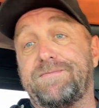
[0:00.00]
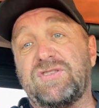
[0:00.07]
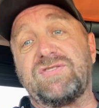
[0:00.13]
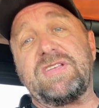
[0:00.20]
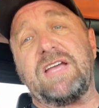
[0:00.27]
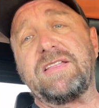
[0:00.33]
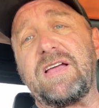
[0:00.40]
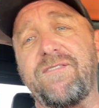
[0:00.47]

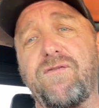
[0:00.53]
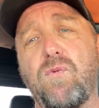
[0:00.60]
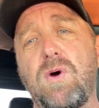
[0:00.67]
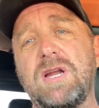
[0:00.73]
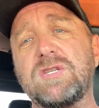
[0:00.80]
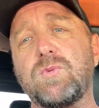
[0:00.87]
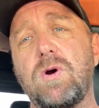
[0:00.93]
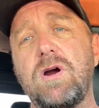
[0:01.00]
Take that for what
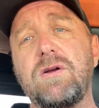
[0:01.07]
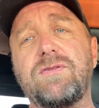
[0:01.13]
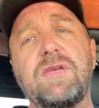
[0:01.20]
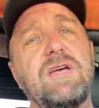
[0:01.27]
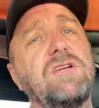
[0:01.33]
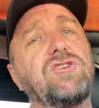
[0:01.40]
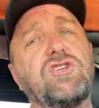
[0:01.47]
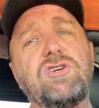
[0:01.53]
it's worth.
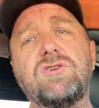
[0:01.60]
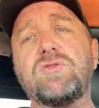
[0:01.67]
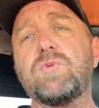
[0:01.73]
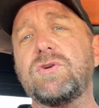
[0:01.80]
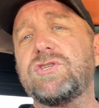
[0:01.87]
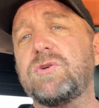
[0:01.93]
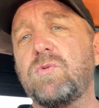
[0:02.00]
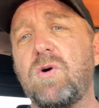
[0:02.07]
Choose
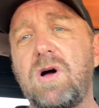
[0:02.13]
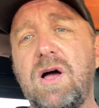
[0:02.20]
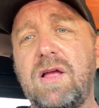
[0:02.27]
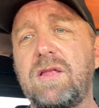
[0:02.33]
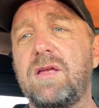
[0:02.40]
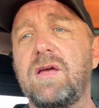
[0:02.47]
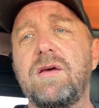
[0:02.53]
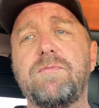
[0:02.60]
what you want.
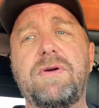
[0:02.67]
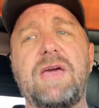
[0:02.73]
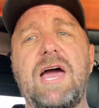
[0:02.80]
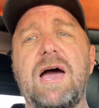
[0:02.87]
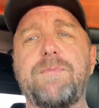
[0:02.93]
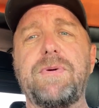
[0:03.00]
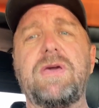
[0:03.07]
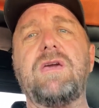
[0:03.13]
Be
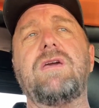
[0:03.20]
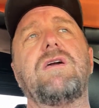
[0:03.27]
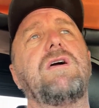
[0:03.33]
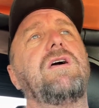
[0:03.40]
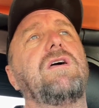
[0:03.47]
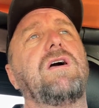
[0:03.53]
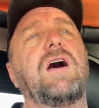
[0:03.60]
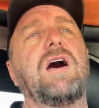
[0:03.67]
happy.
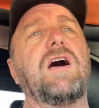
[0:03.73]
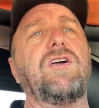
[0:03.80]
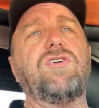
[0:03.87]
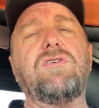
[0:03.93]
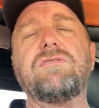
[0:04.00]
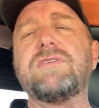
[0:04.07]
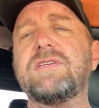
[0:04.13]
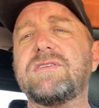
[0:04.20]

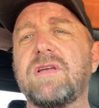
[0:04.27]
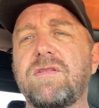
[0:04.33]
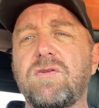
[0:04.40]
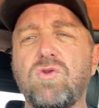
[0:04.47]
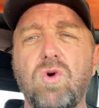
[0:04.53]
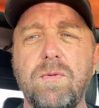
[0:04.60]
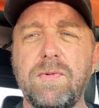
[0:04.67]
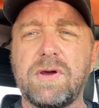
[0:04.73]
Use these under
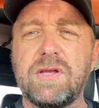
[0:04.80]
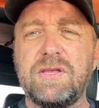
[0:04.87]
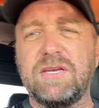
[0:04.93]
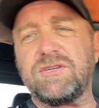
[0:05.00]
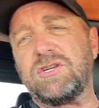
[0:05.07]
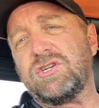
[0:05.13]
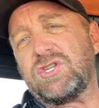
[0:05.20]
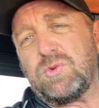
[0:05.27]
normal
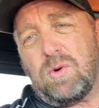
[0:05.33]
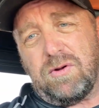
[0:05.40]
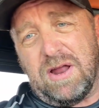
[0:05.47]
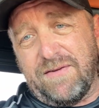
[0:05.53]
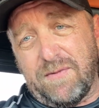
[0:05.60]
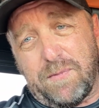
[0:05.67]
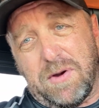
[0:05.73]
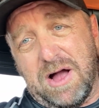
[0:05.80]
conditions. You won't
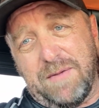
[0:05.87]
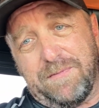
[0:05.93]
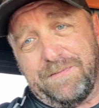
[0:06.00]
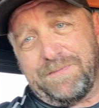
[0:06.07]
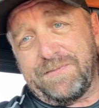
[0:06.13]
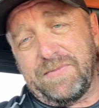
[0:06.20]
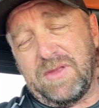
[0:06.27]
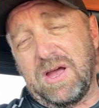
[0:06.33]
have a problem.
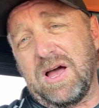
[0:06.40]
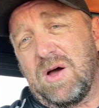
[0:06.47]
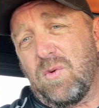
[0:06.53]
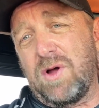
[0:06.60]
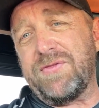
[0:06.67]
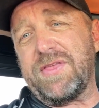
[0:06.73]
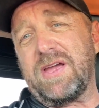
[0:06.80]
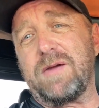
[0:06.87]

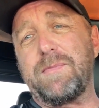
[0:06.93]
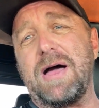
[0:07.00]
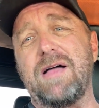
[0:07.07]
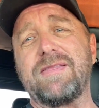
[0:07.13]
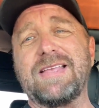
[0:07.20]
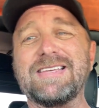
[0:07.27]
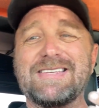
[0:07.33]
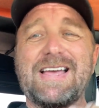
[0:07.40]
One thing
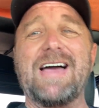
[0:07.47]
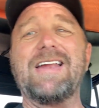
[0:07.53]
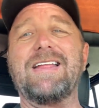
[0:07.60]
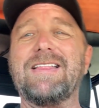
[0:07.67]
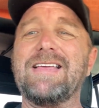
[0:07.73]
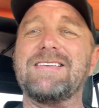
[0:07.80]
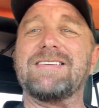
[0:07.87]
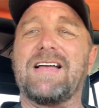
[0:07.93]
about designing
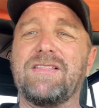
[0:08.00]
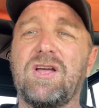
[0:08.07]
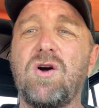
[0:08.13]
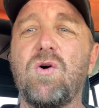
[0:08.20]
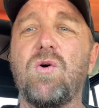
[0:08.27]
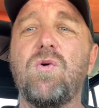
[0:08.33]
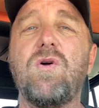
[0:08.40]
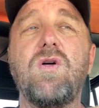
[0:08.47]
these, I
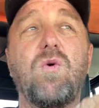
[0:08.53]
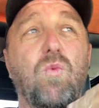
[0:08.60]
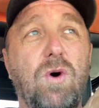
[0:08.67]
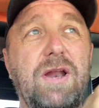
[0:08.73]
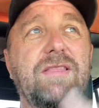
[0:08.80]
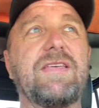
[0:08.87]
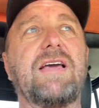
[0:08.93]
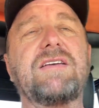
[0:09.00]
know what
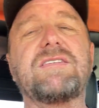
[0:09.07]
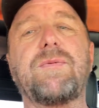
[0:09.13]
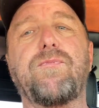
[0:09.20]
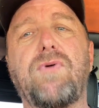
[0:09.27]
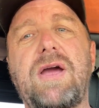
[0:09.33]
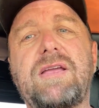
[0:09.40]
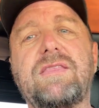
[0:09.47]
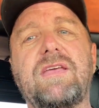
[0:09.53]
it takes to
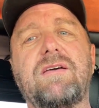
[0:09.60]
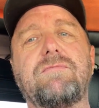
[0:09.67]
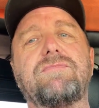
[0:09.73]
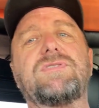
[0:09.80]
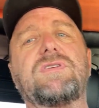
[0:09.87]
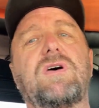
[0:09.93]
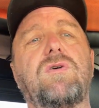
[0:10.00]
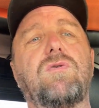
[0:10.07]
break them.
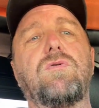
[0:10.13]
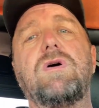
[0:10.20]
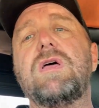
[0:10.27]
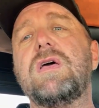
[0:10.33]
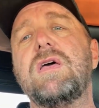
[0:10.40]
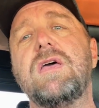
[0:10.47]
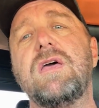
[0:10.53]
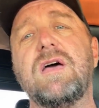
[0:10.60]
So
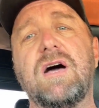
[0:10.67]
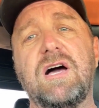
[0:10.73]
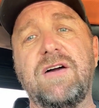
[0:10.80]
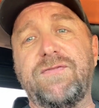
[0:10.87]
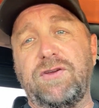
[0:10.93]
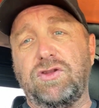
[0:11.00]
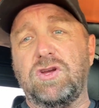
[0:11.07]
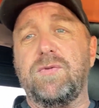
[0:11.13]

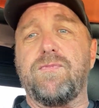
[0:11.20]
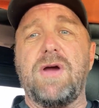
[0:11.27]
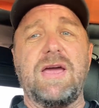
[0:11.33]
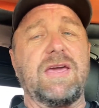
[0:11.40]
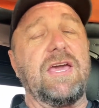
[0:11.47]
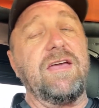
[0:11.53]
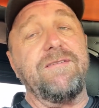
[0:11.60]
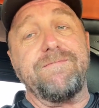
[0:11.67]
if you do
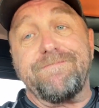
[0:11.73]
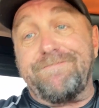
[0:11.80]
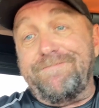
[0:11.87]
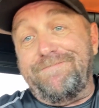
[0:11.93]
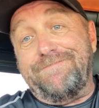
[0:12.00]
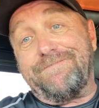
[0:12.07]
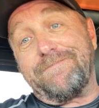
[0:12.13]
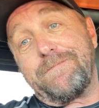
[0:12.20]
break it,
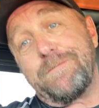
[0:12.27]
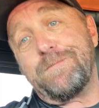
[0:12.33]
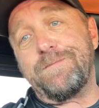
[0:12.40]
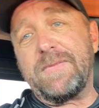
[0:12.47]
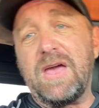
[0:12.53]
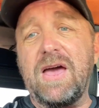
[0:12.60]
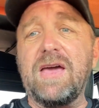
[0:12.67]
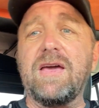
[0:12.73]

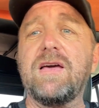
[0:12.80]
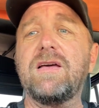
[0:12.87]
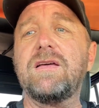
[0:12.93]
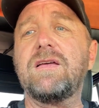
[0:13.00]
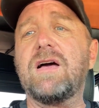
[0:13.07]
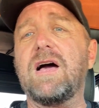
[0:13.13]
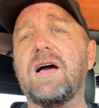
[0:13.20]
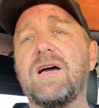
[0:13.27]
hey,
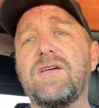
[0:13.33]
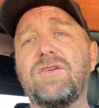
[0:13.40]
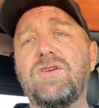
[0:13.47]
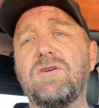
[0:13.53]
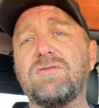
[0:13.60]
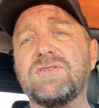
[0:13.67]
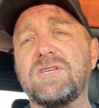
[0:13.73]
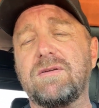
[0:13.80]

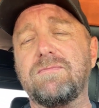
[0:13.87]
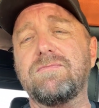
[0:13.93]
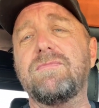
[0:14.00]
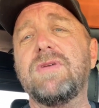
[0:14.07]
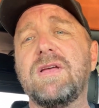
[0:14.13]
use some